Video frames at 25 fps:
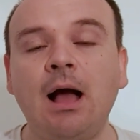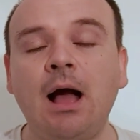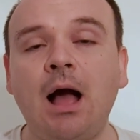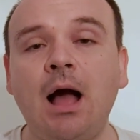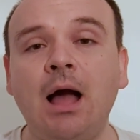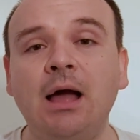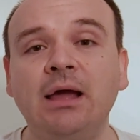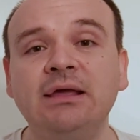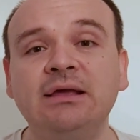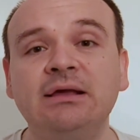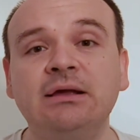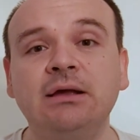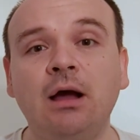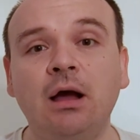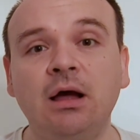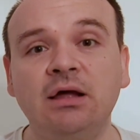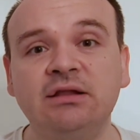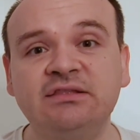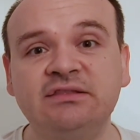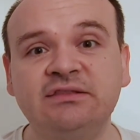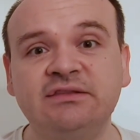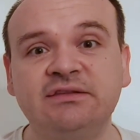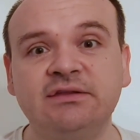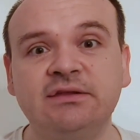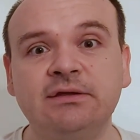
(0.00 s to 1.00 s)
I
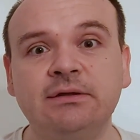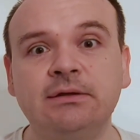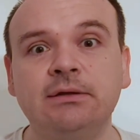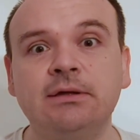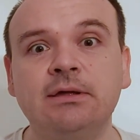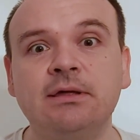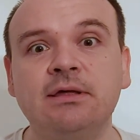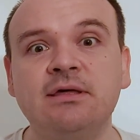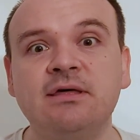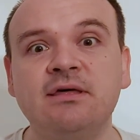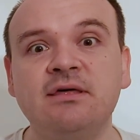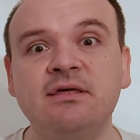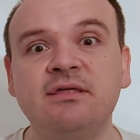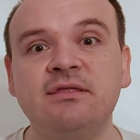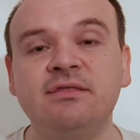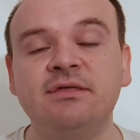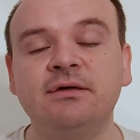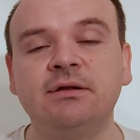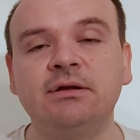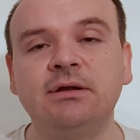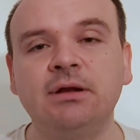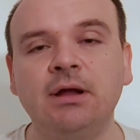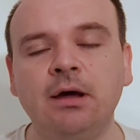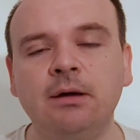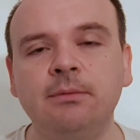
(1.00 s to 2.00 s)
got uh,
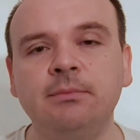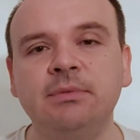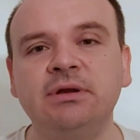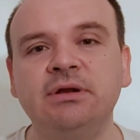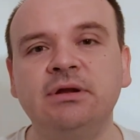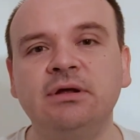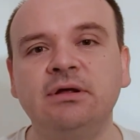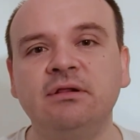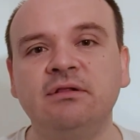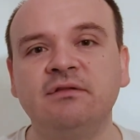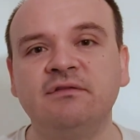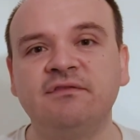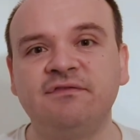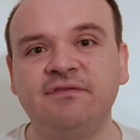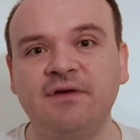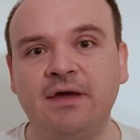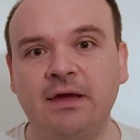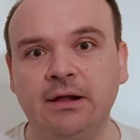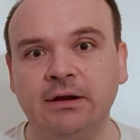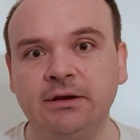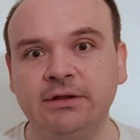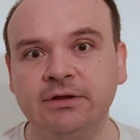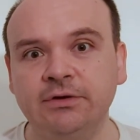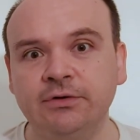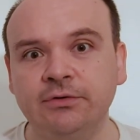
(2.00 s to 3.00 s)
the nominal
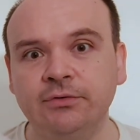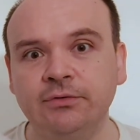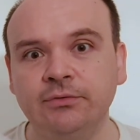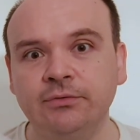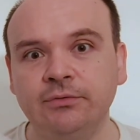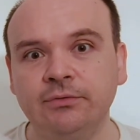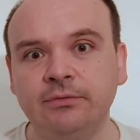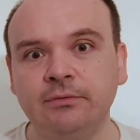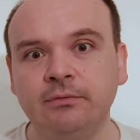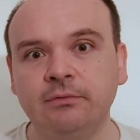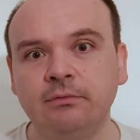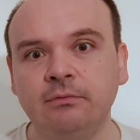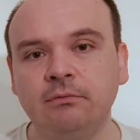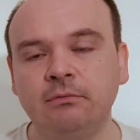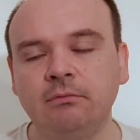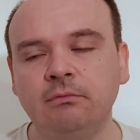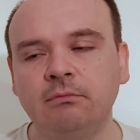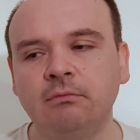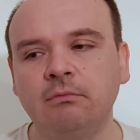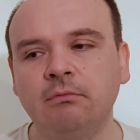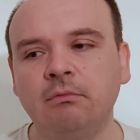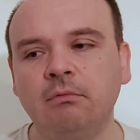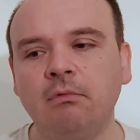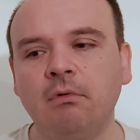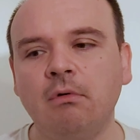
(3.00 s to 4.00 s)
value,
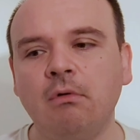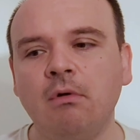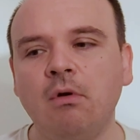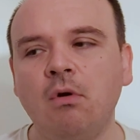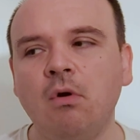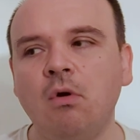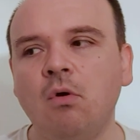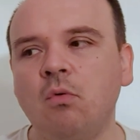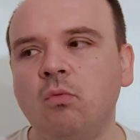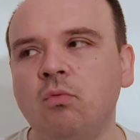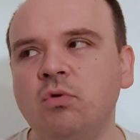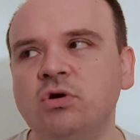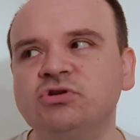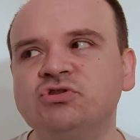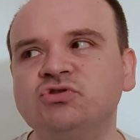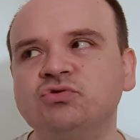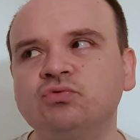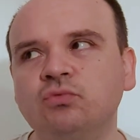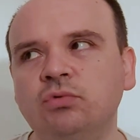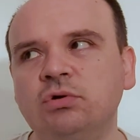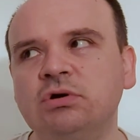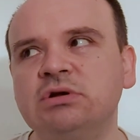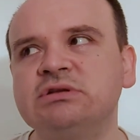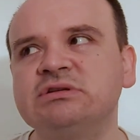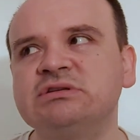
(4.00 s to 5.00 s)
which
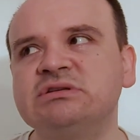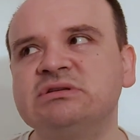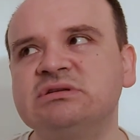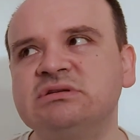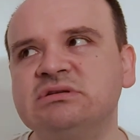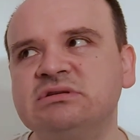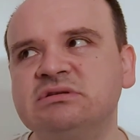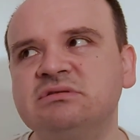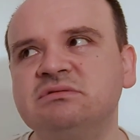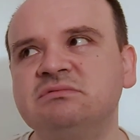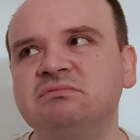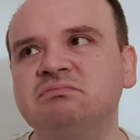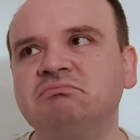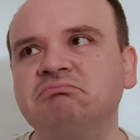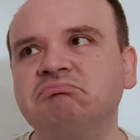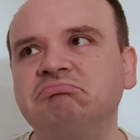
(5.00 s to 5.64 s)
was